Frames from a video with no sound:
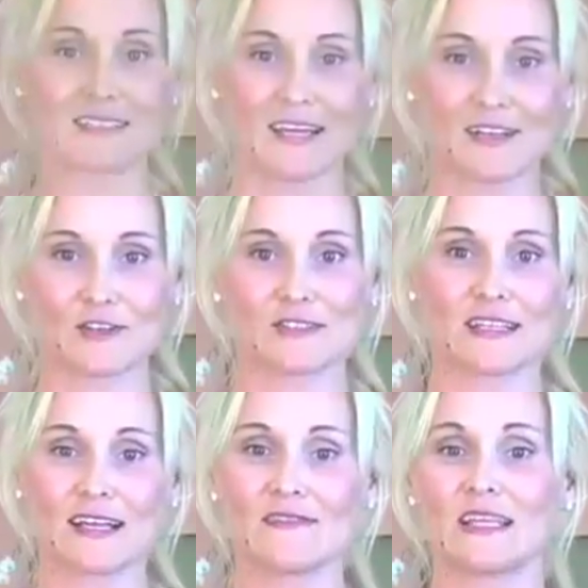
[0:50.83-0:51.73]
the technical
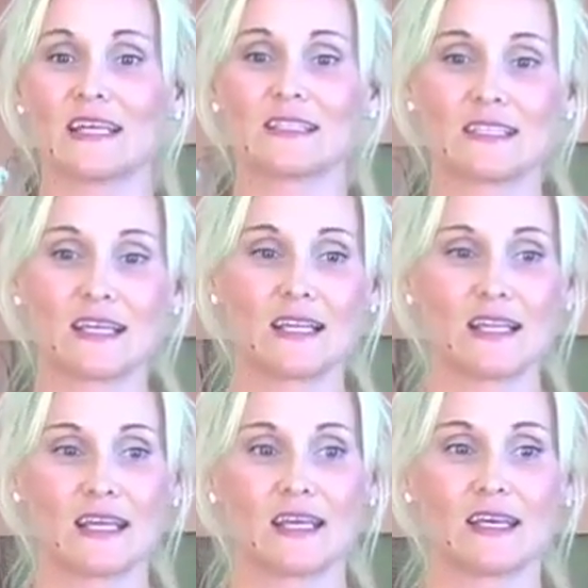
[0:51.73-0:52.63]
side of
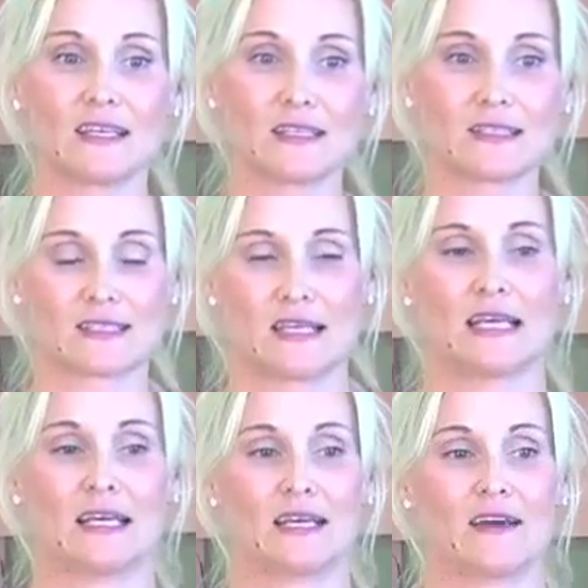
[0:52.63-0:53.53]
dancing is
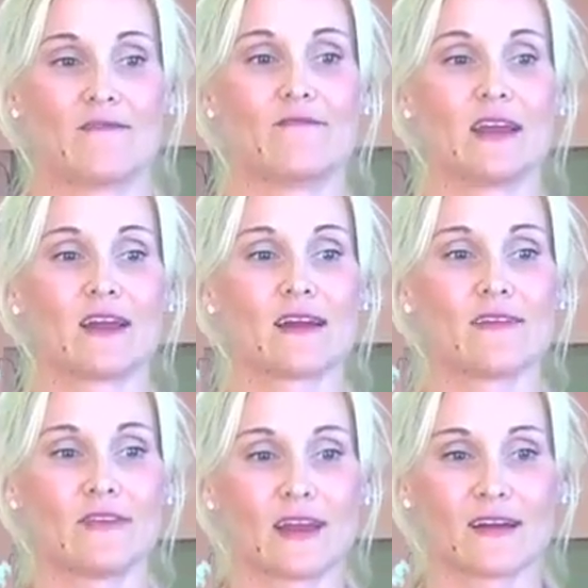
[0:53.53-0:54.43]

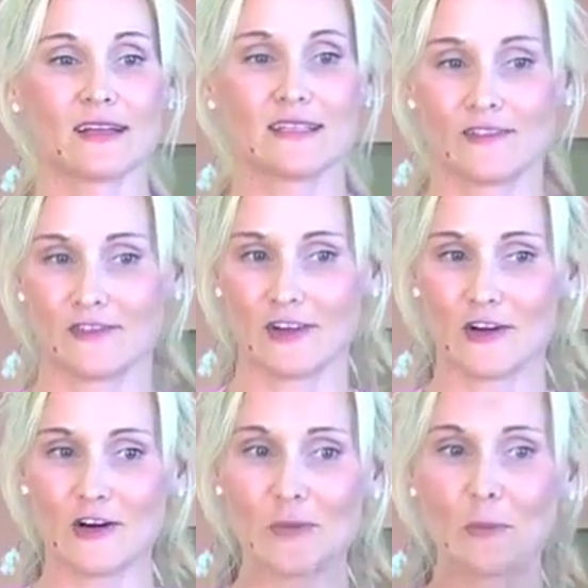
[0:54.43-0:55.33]
very, very
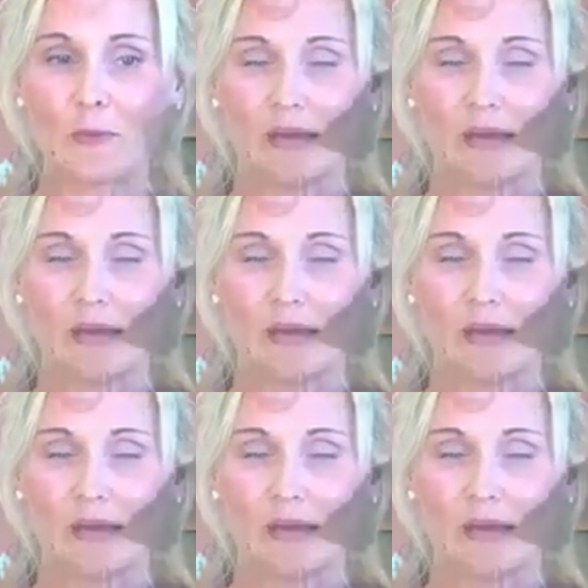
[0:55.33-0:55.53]
difficult,